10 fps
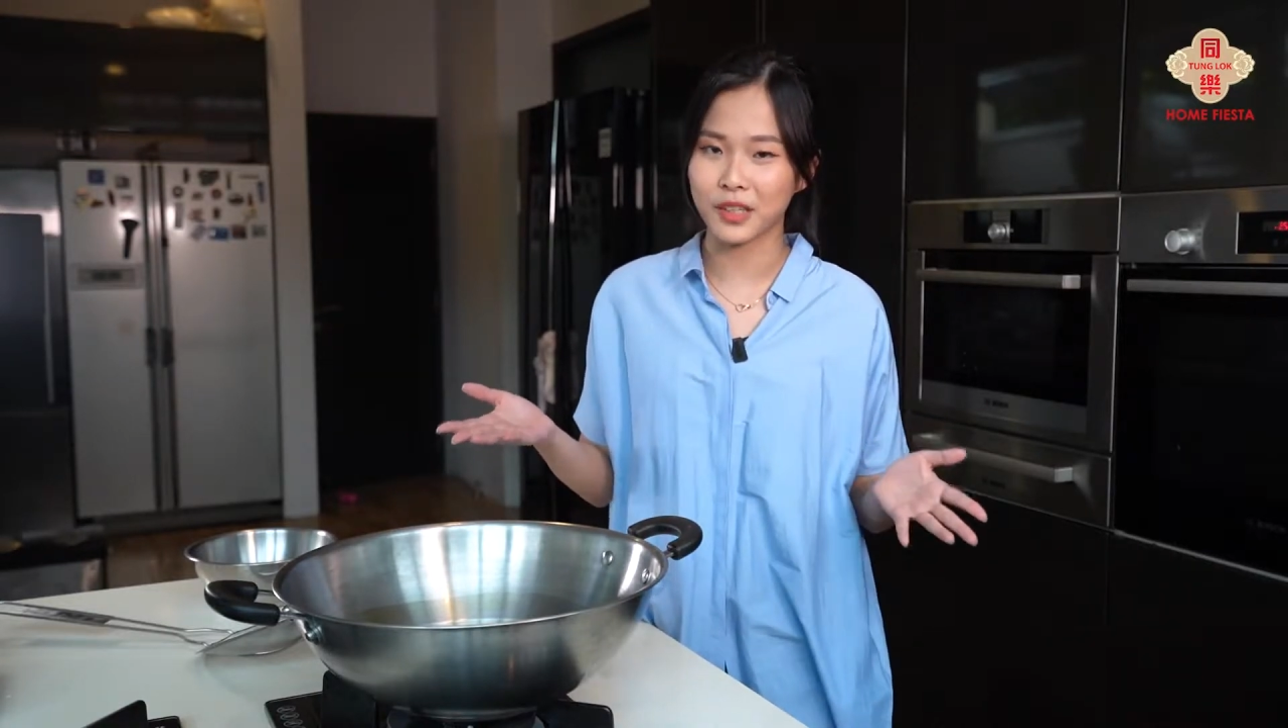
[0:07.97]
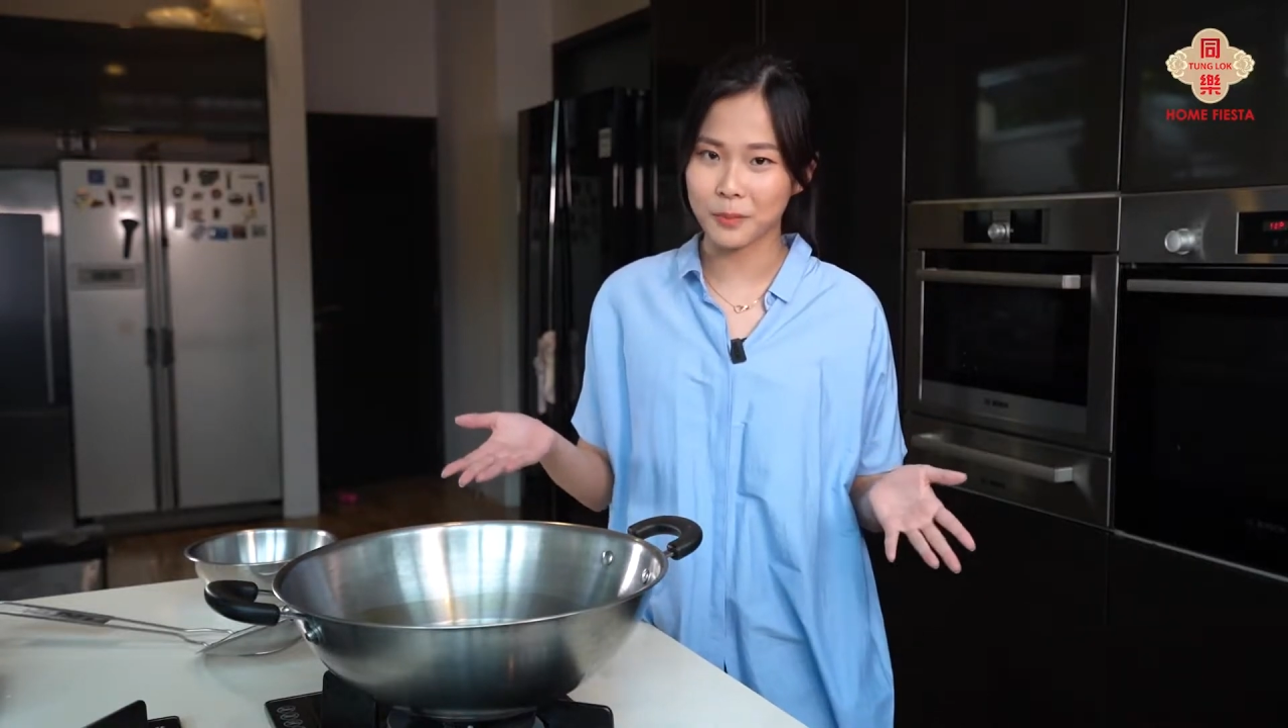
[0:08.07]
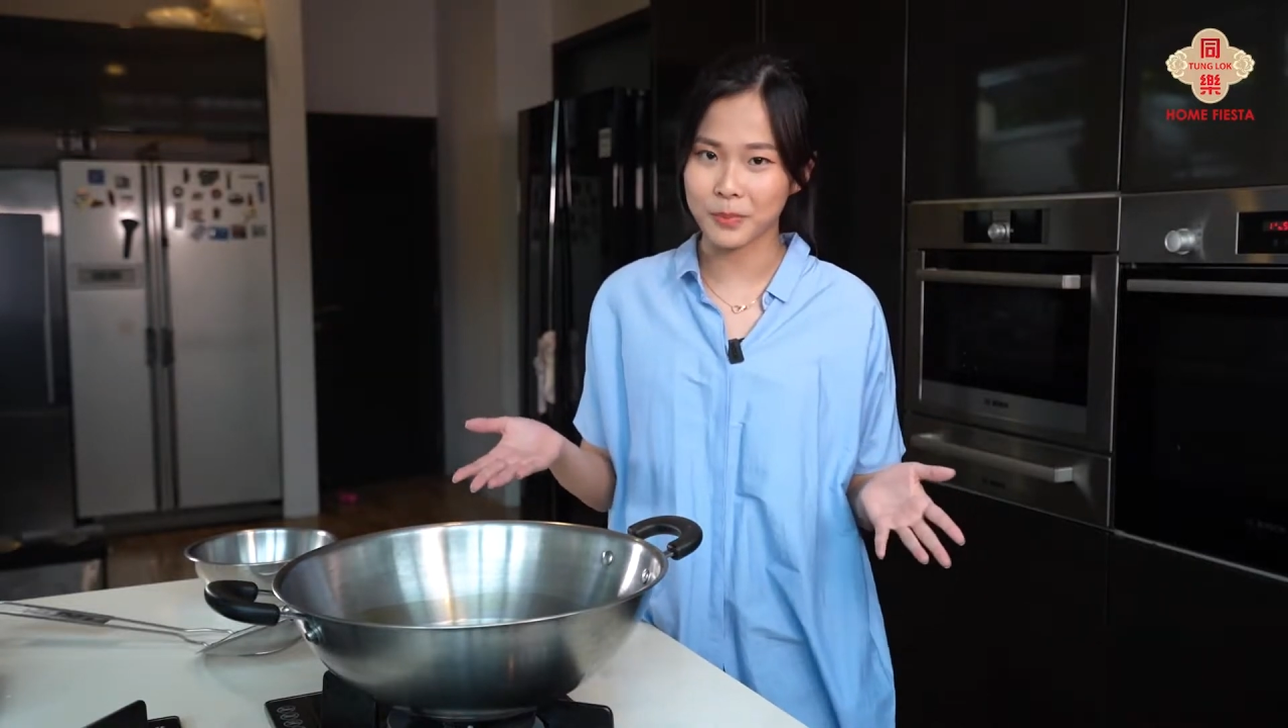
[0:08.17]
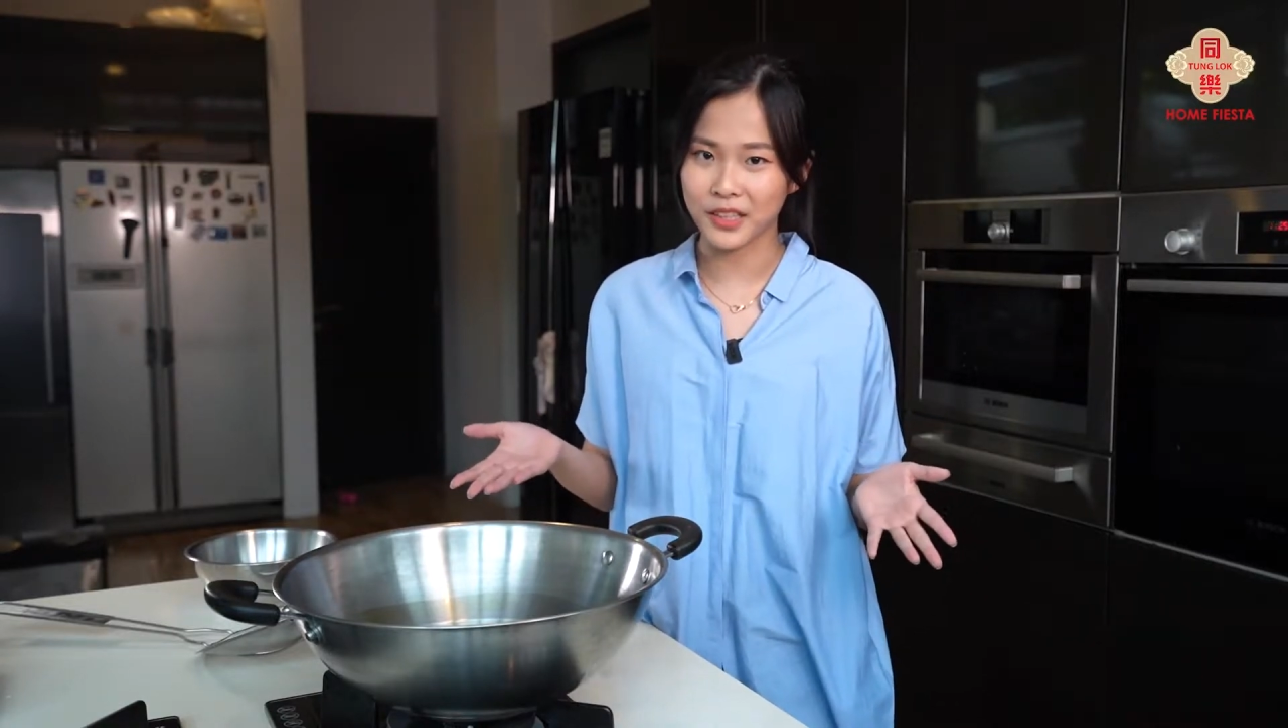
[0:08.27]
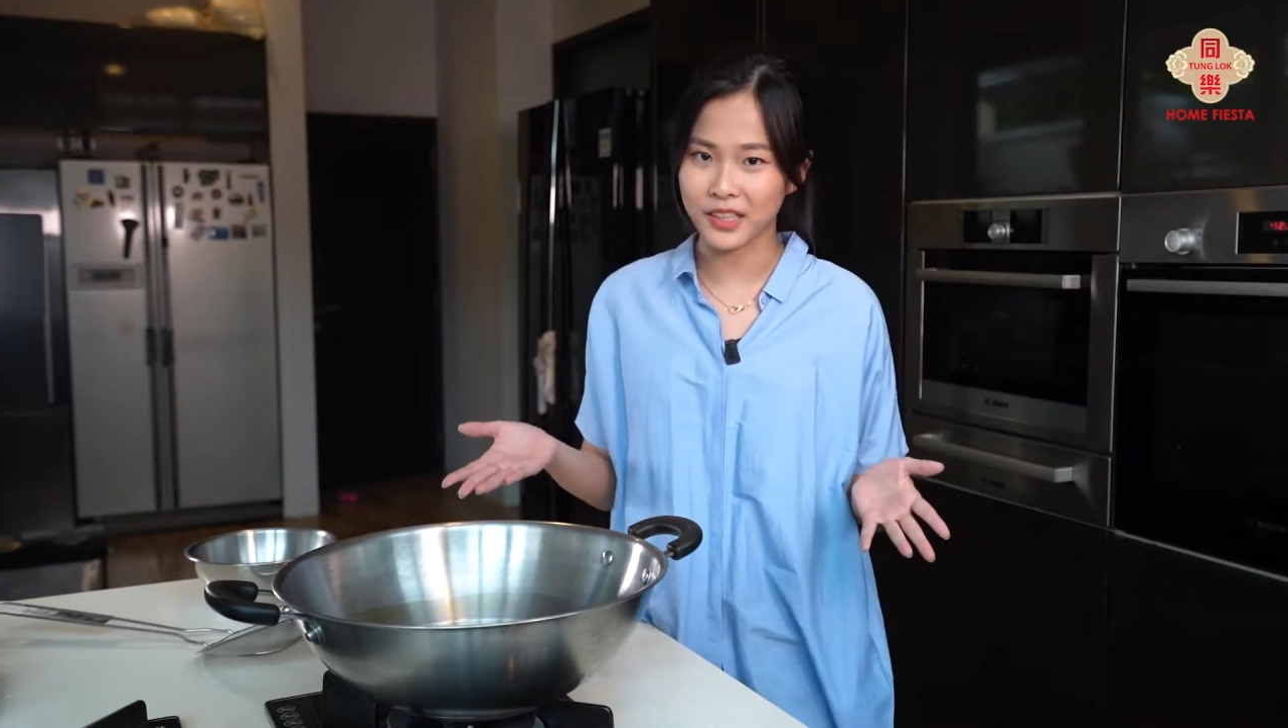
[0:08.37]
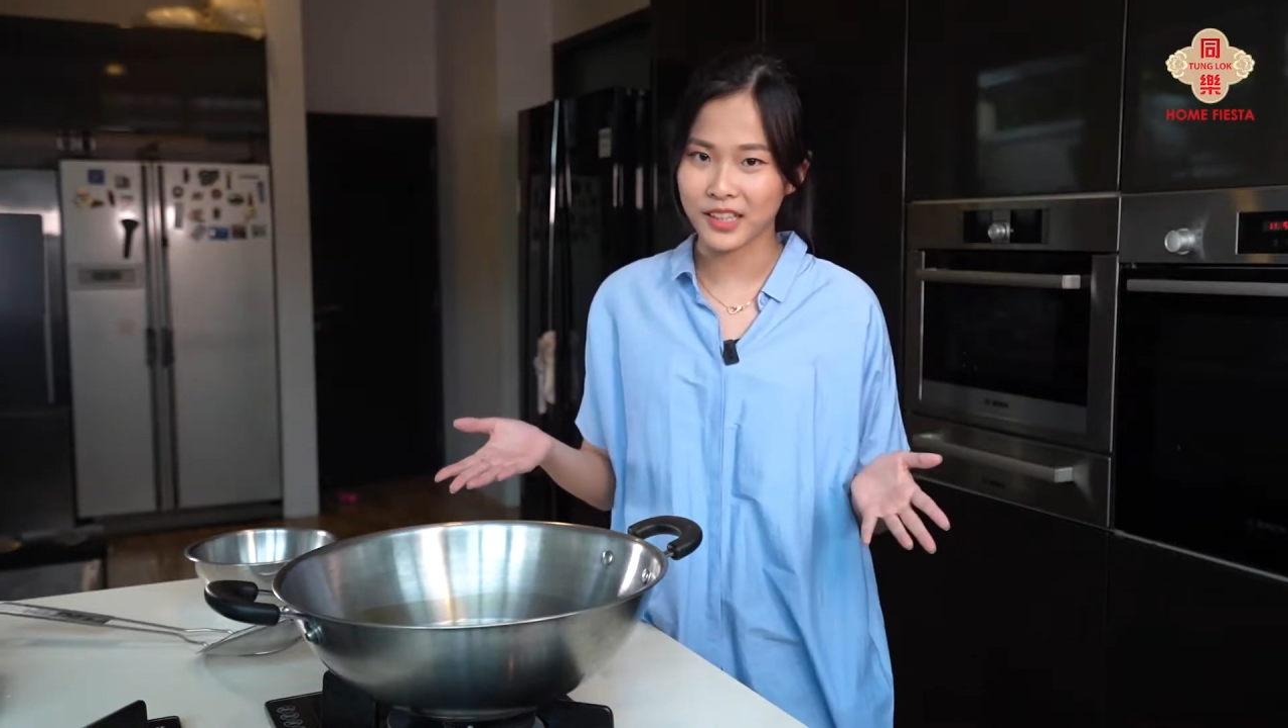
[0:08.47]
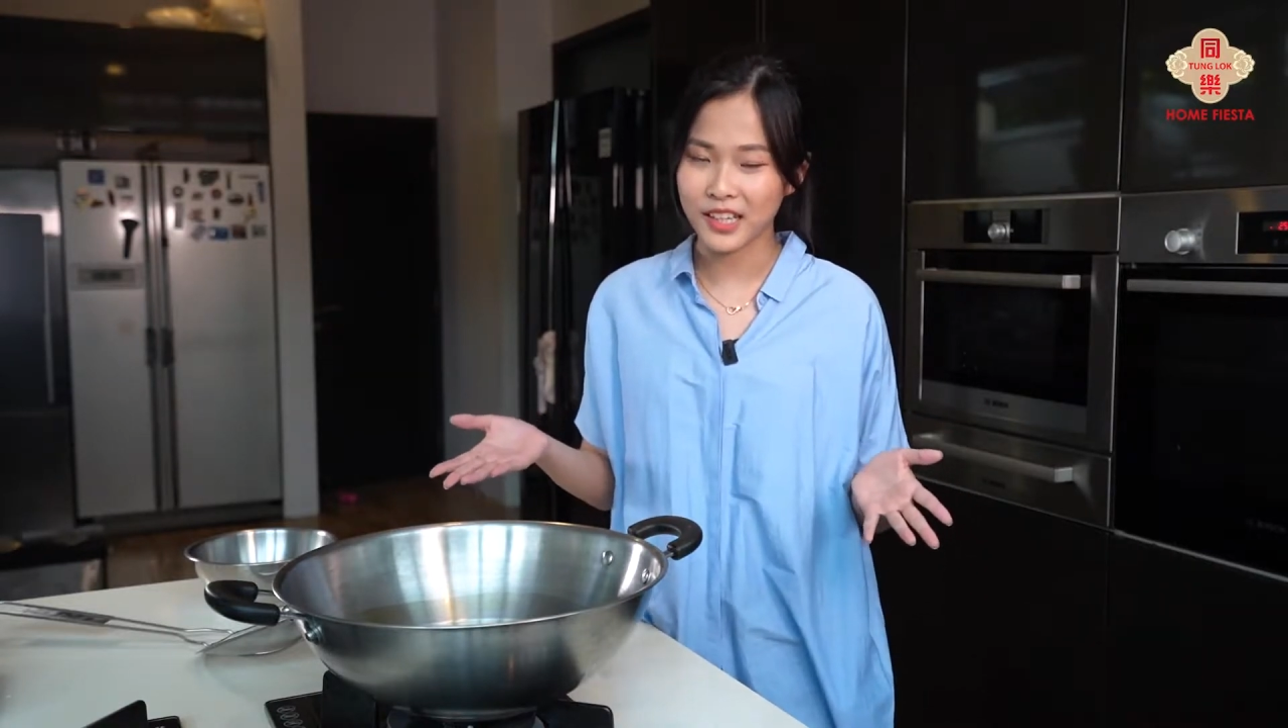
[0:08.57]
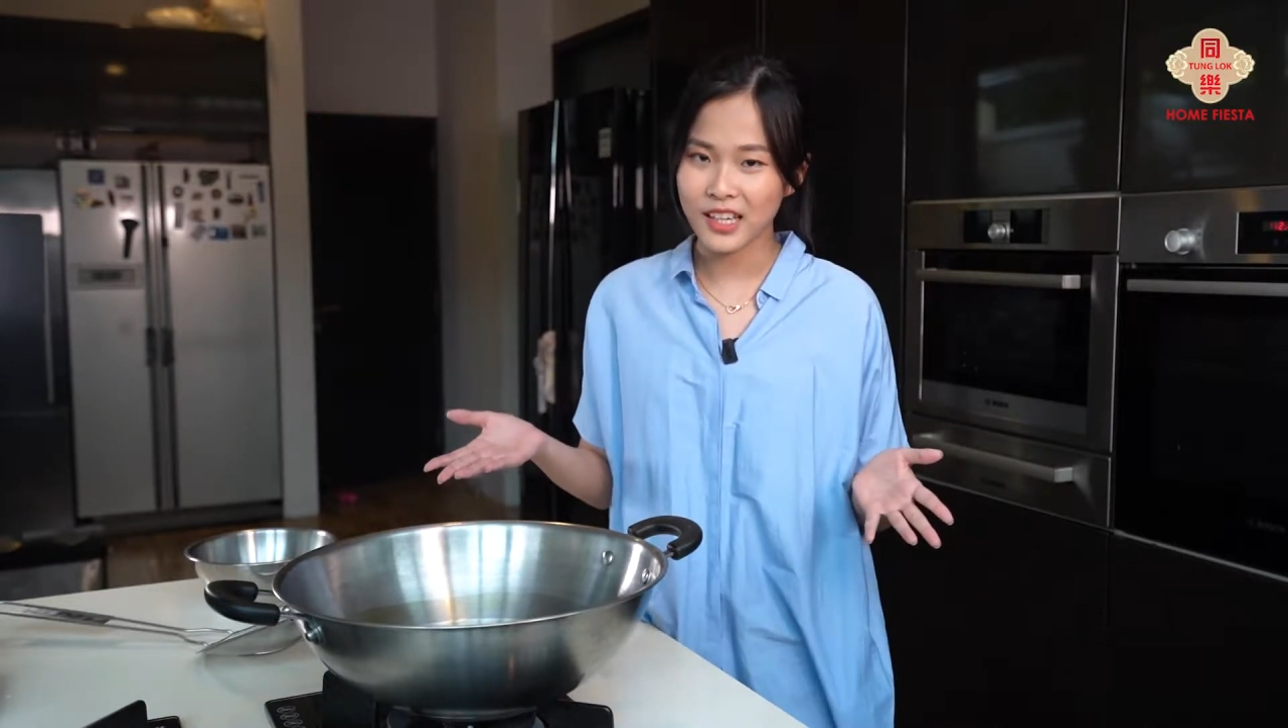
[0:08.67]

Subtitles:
dumpling.